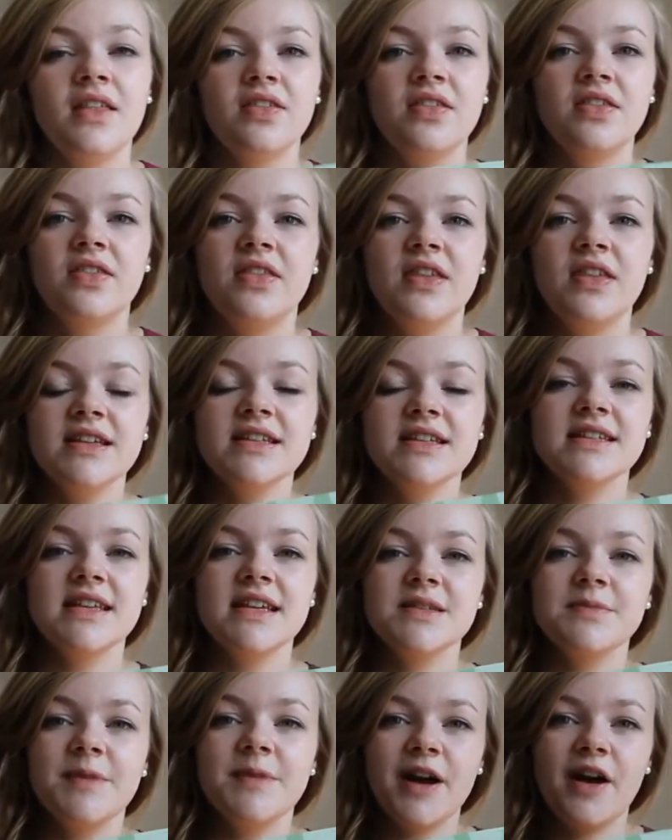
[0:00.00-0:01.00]
This
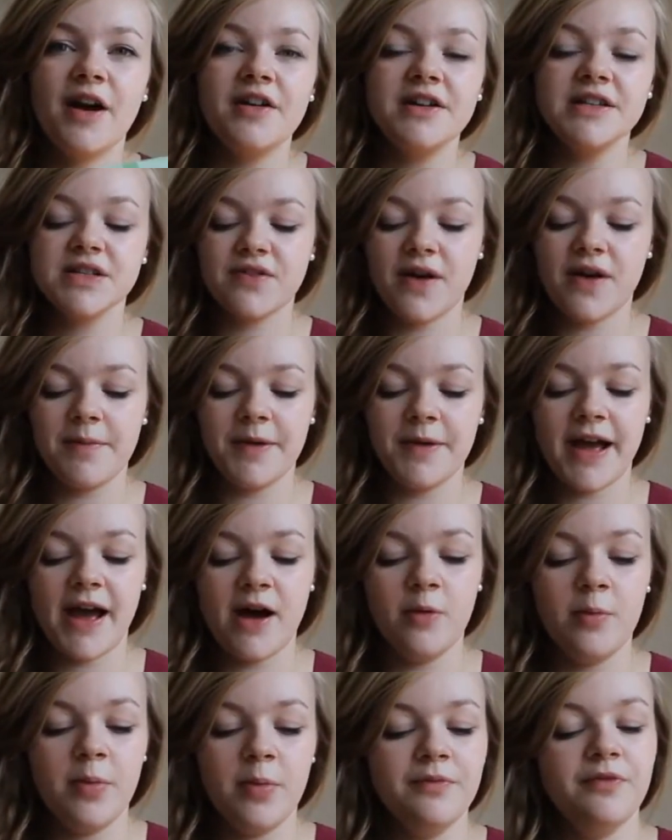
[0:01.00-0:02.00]
is my current scrapbook
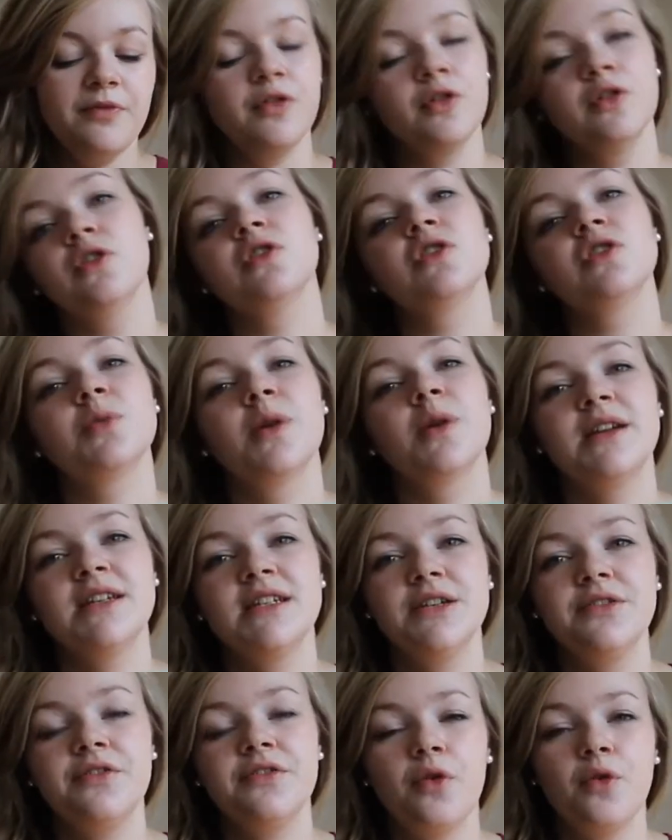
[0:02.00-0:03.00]
album for
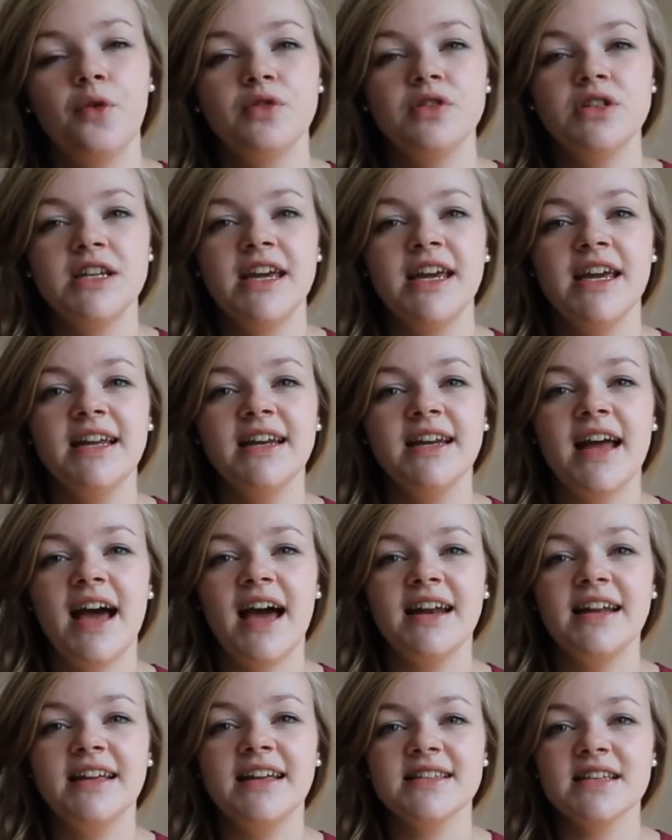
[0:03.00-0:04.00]
2014,
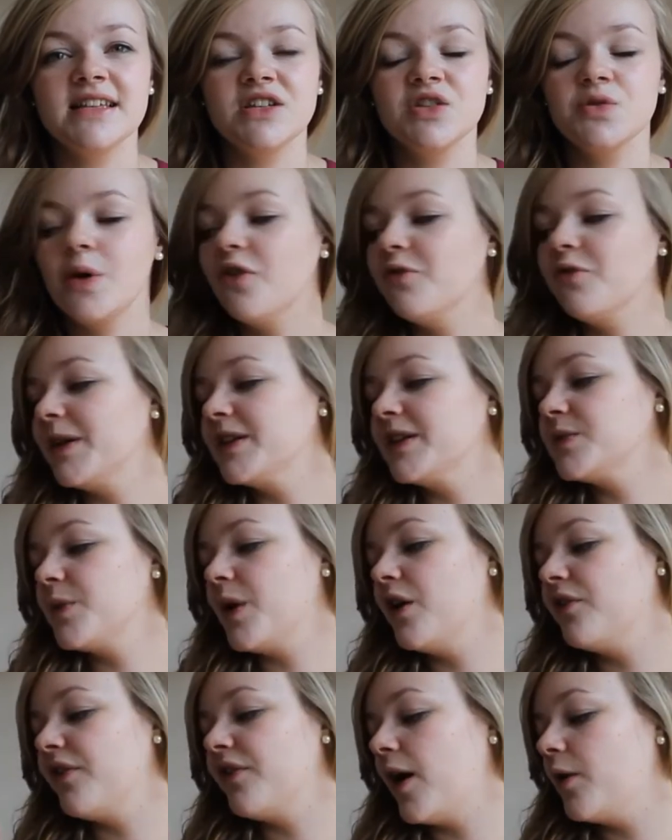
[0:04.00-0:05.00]
and it's a
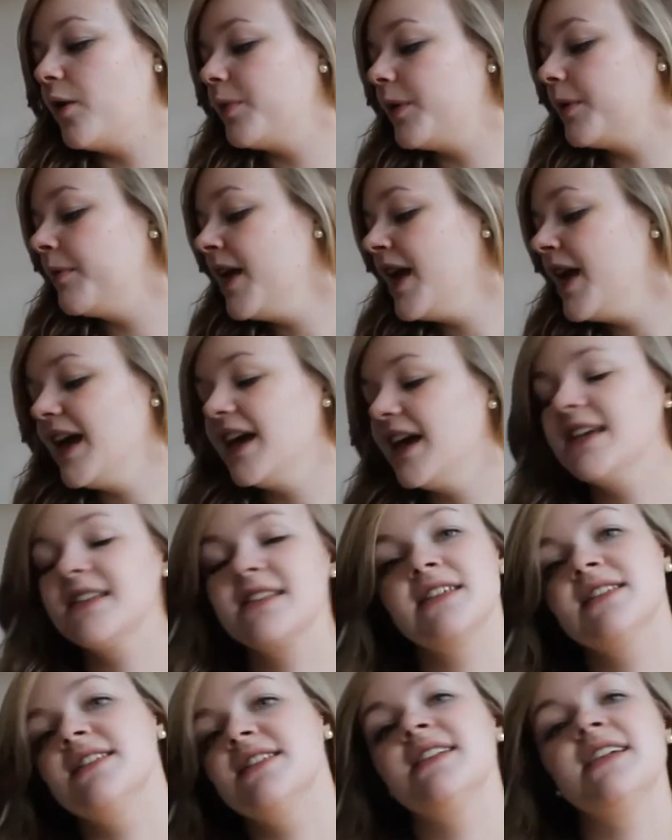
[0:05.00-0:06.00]
12x12 album. It's
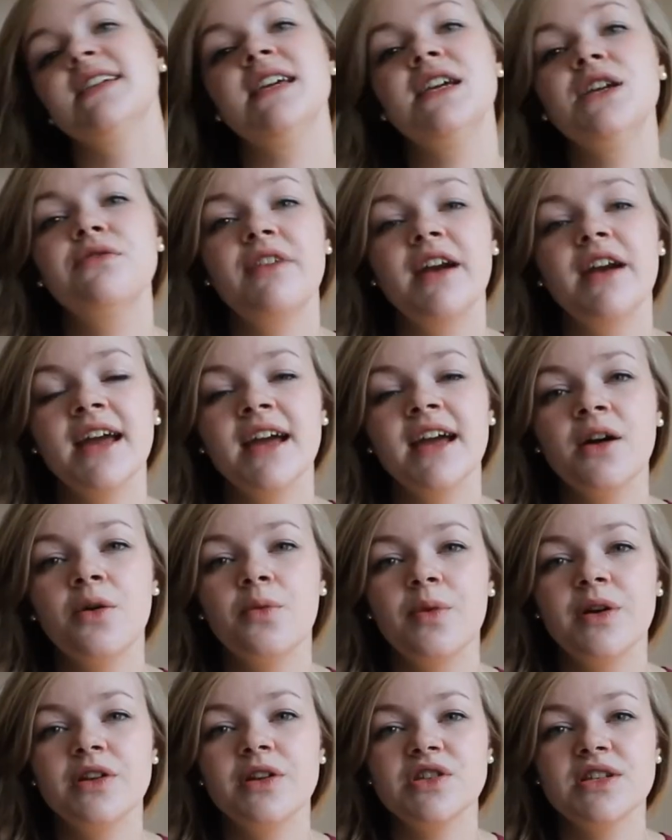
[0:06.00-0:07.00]
a D ring,
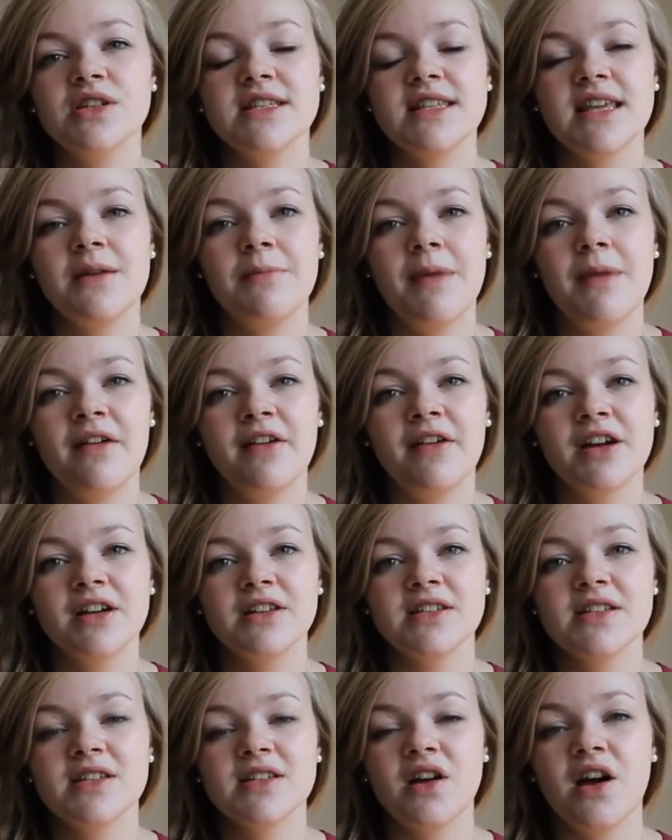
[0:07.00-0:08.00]
which is the American
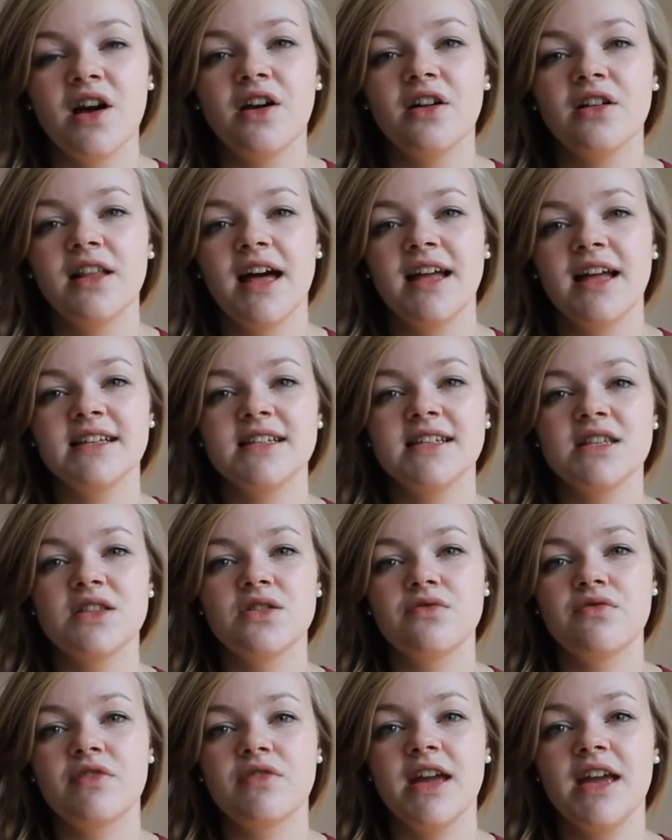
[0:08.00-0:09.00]
style, and it's
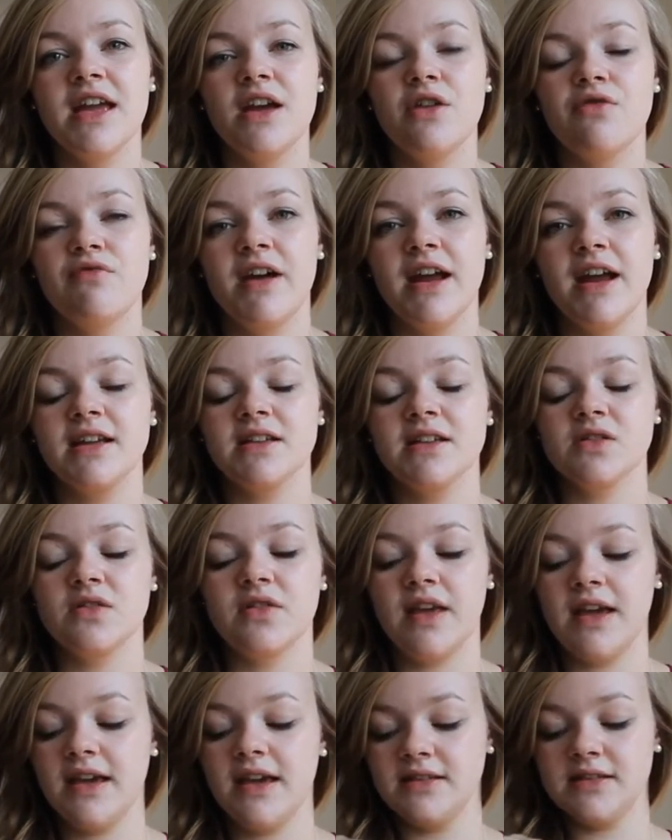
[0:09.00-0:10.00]
3 rings on
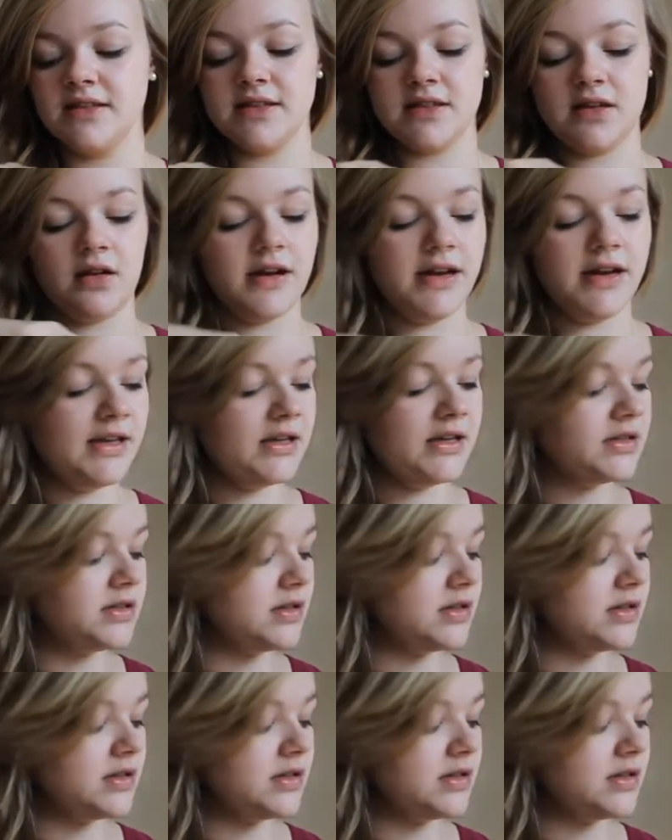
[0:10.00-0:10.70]
the inside.